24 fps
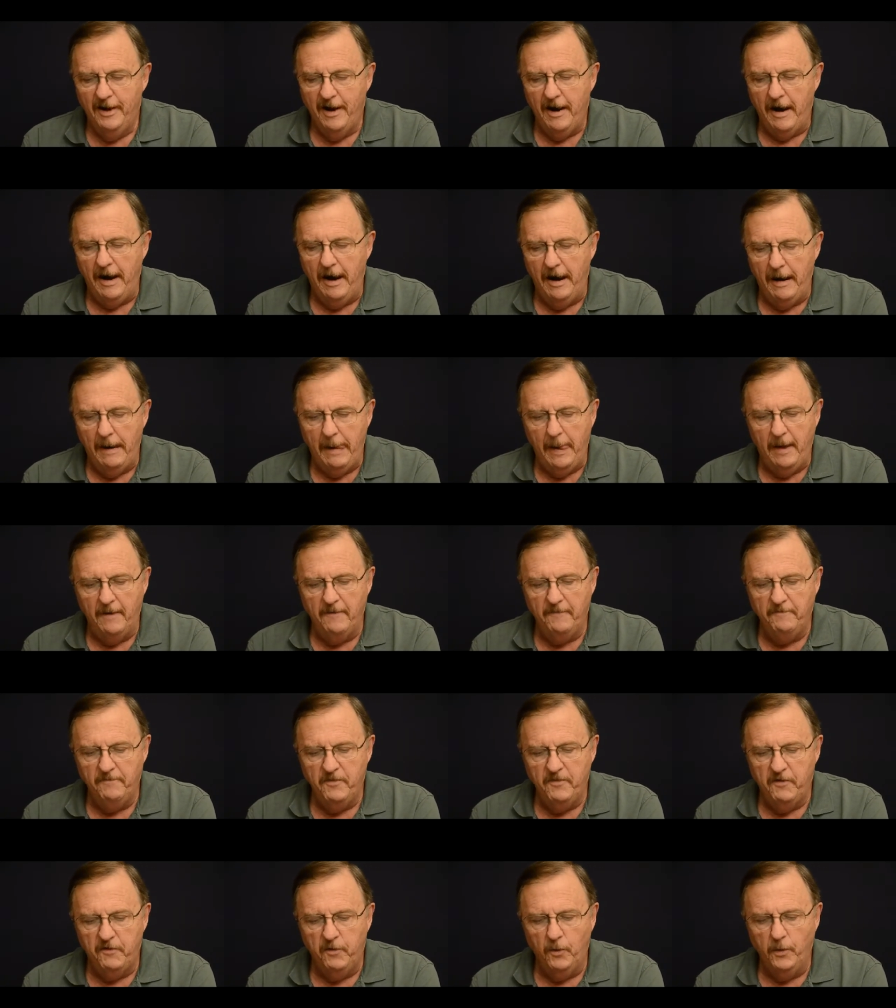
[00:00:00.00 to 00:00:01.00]

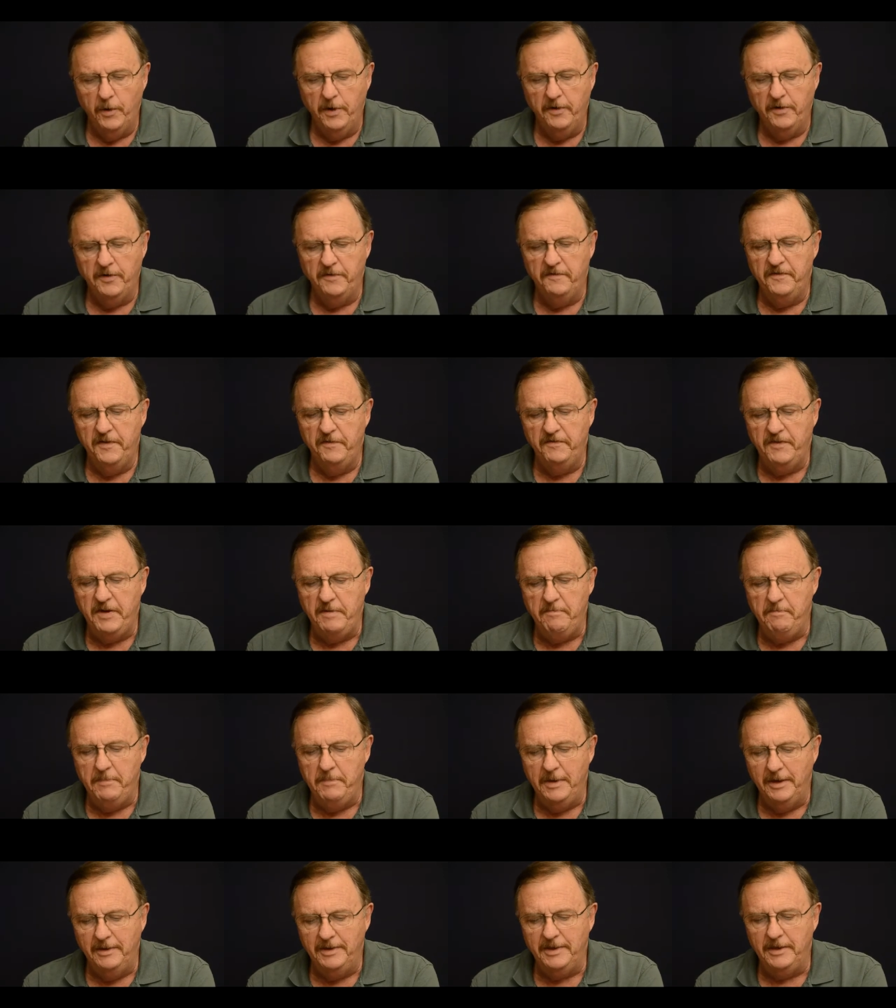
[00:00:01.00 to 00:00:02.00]
450
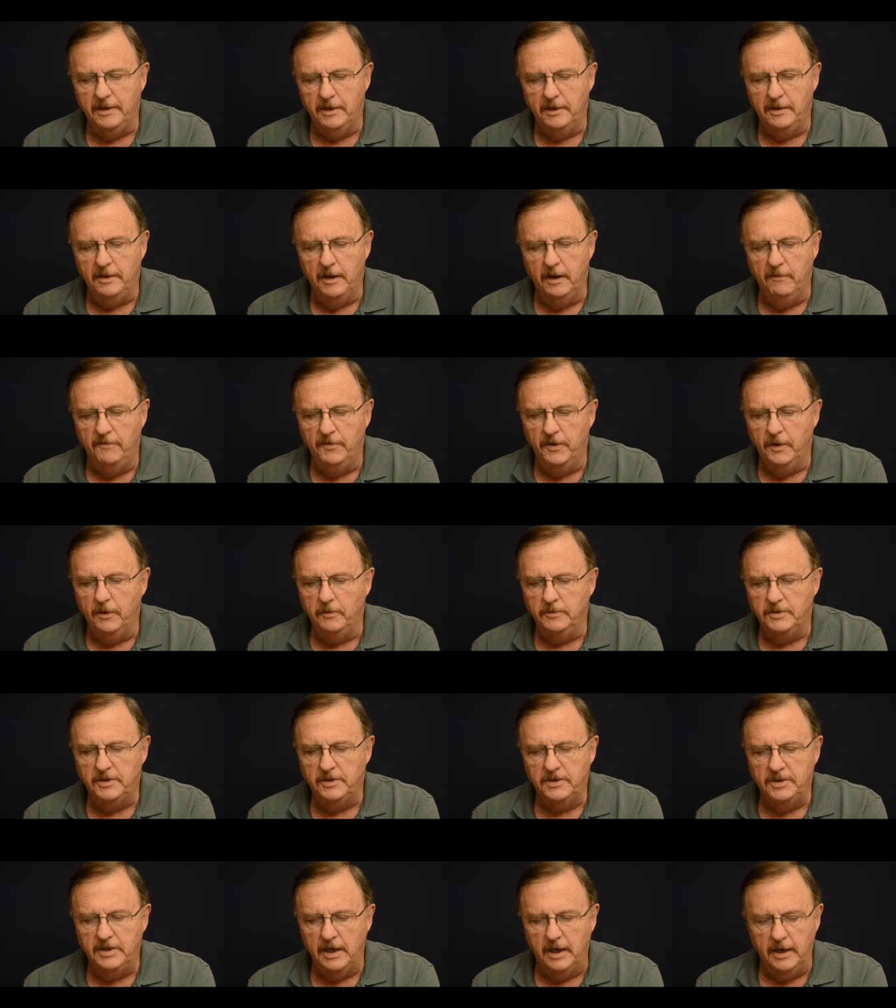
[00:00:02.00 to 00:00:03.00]
million of those
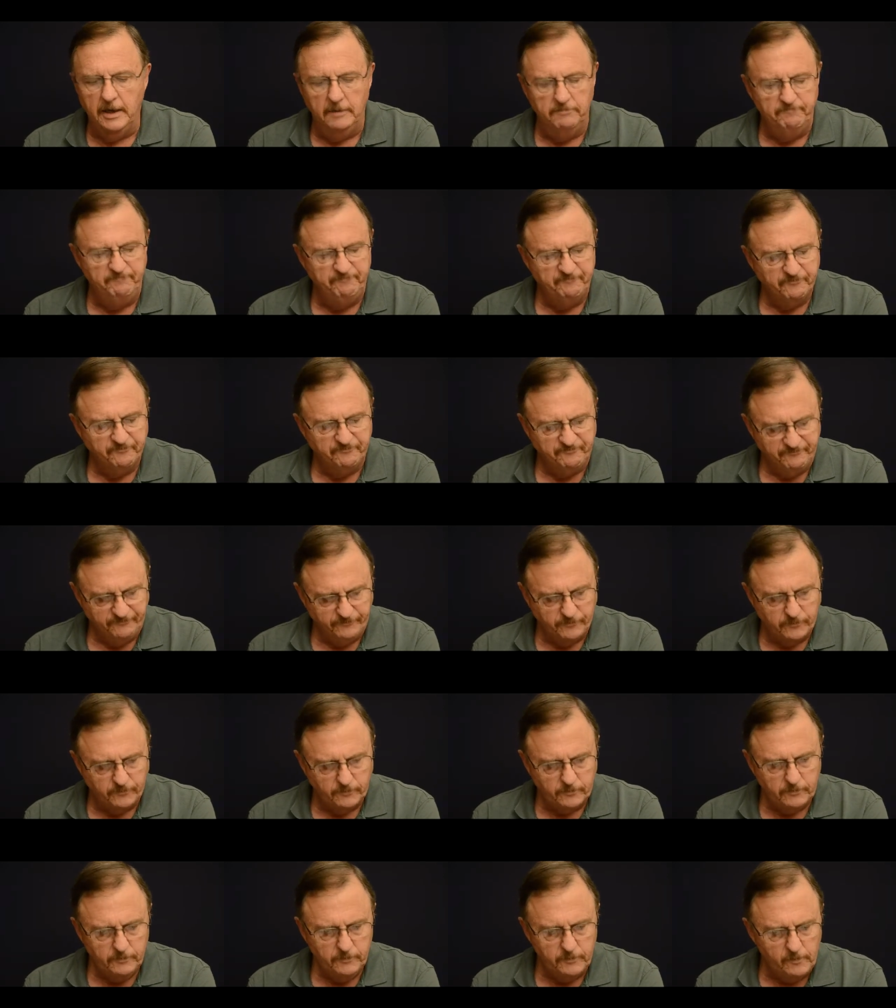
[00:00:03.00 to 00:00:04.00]

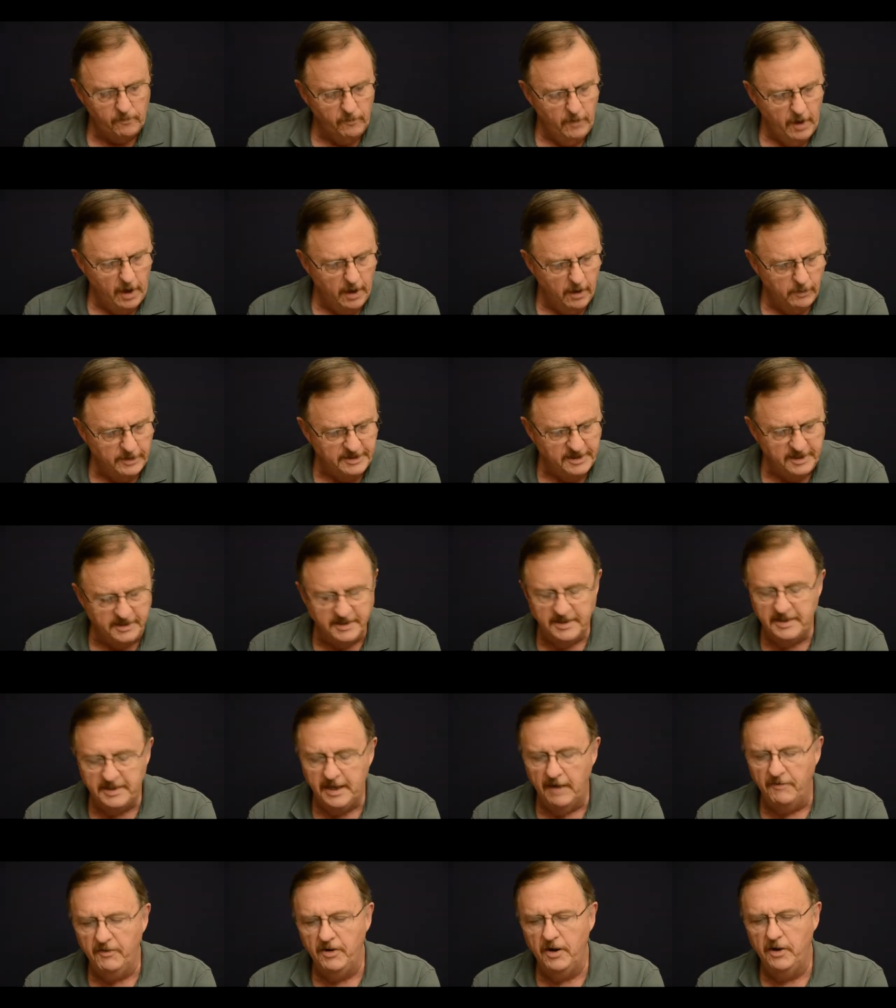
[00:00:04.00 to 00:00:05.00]

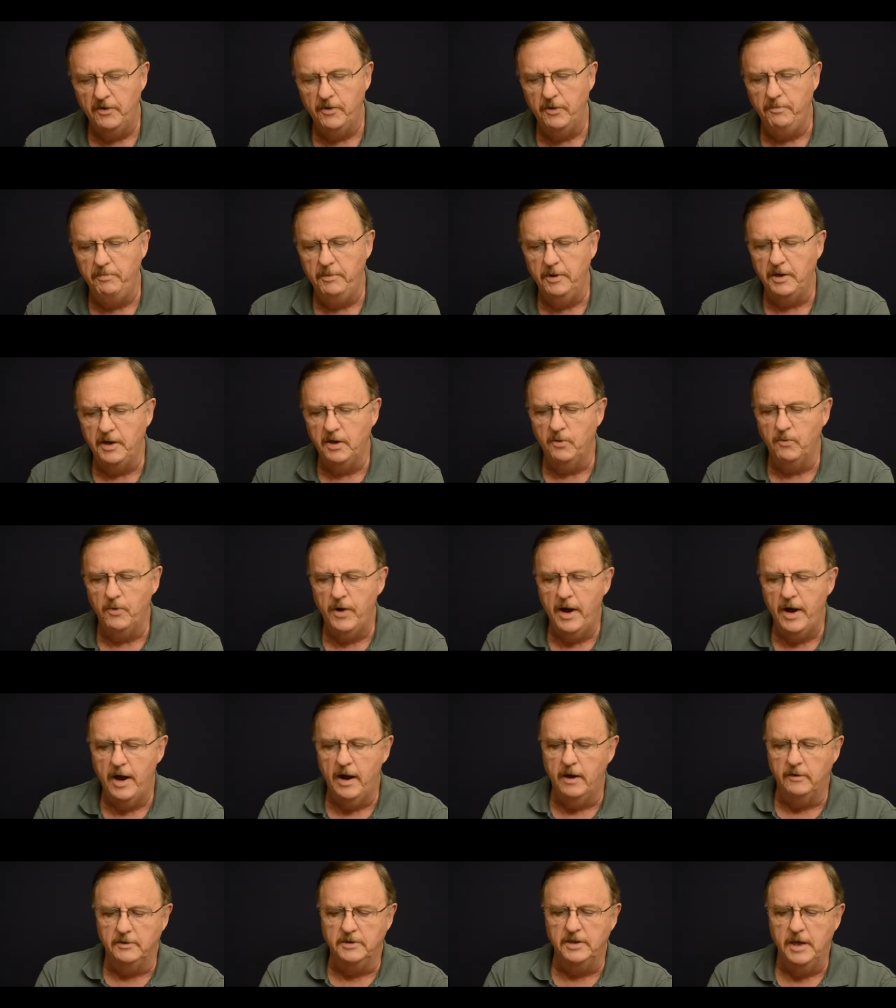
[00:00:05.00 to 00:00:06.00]
700 million
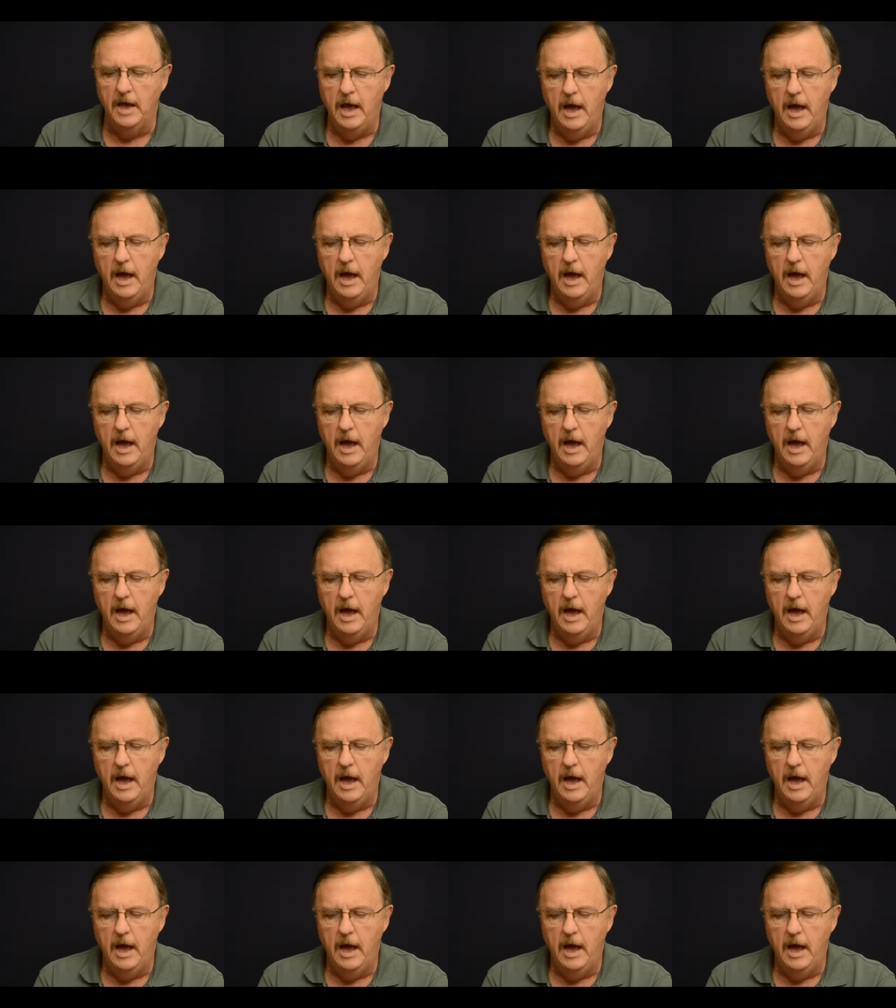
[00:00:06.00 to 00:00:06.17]
rounds